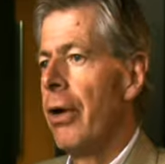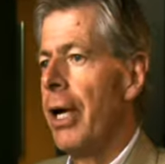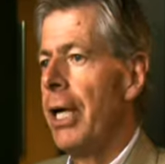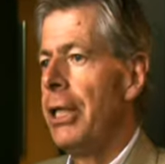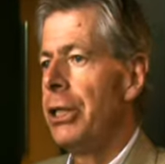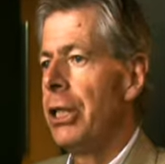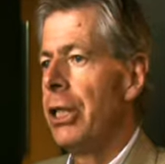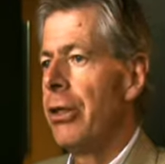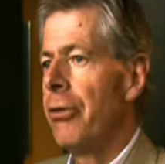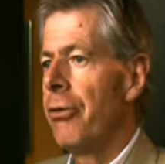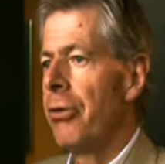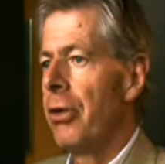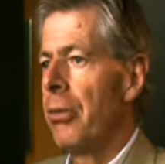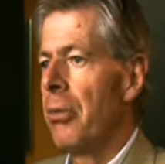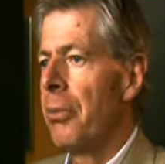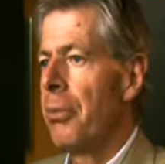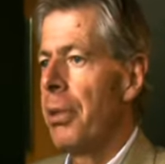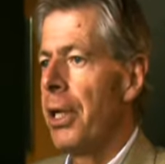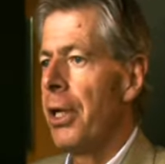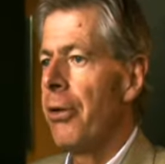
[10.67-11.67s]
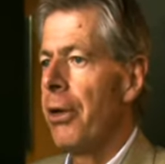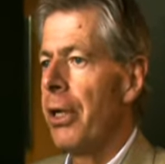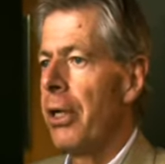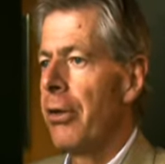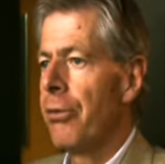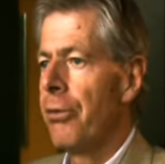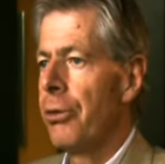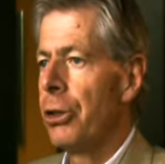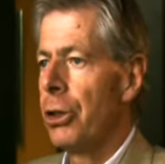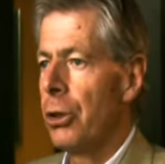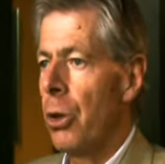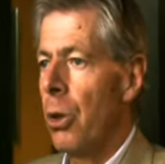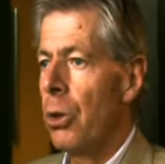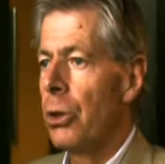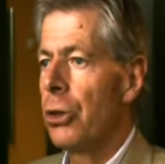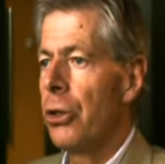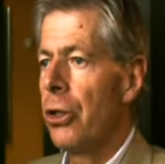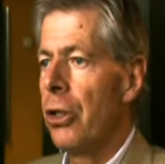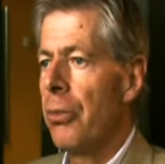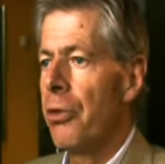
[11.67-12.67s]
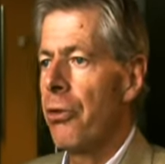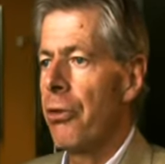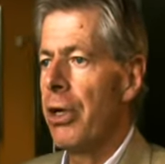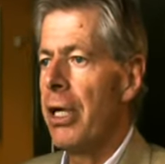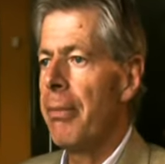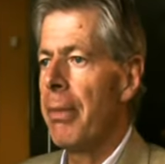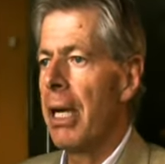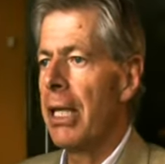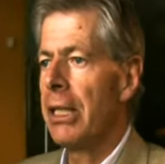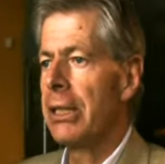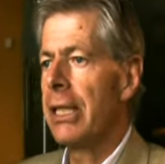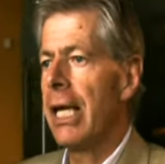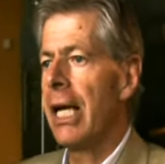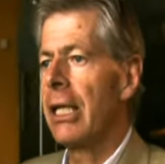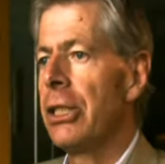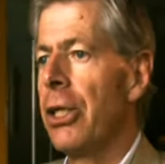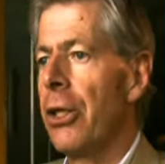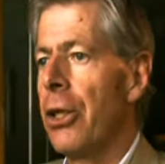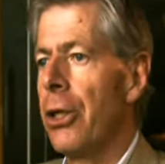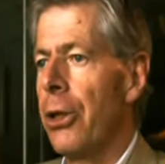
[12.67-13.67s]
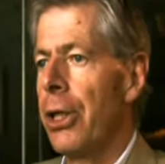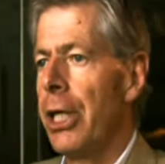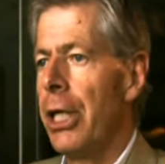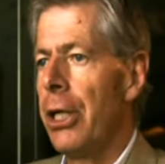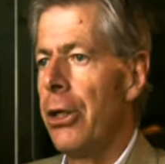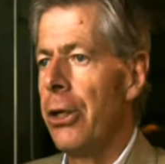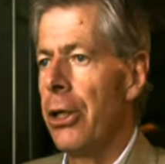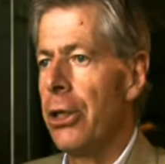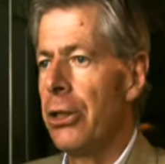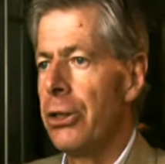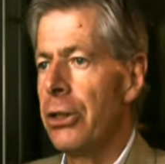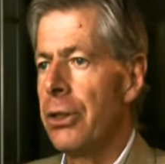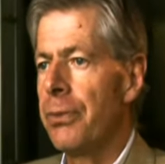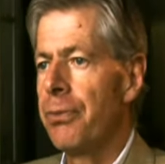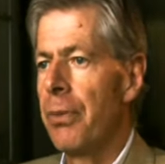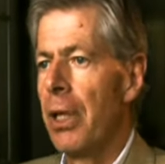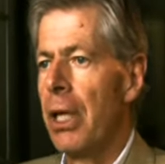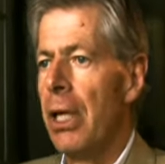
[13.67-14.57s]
ranging from a period of short-term 3 months out to 30 years.